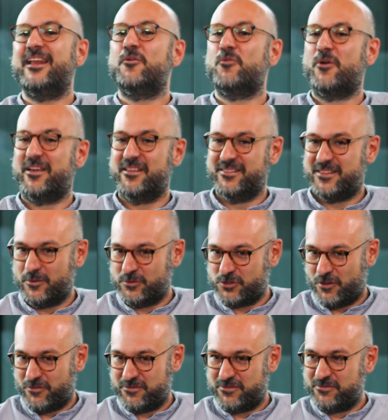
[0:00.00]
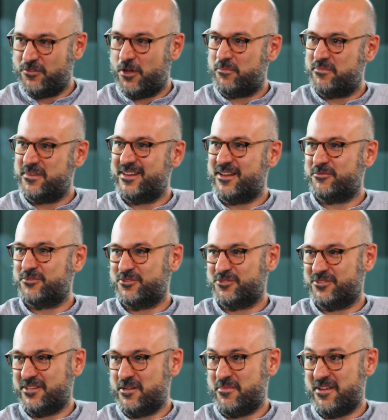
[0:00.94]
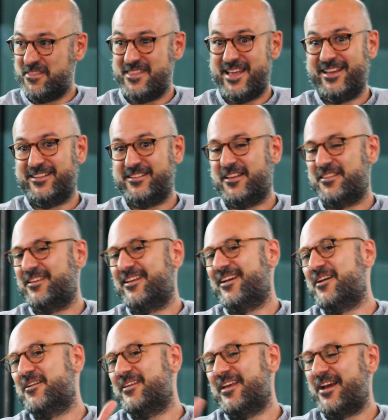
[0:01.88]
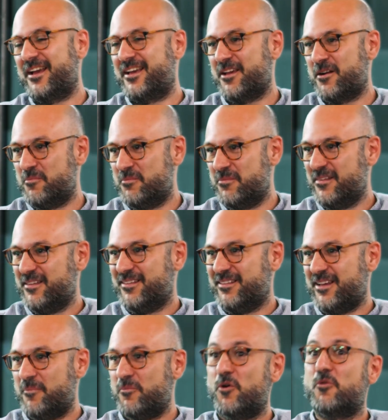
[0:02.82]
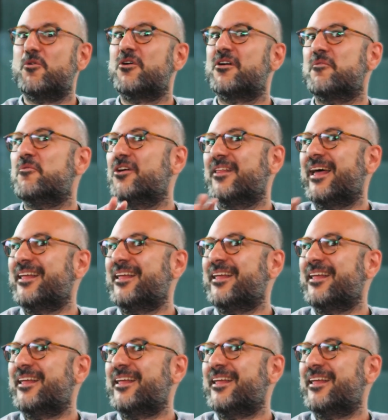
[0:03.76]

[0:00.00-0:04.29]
Anyway, in terms of not being able to sleep at night, I think I'm more worried about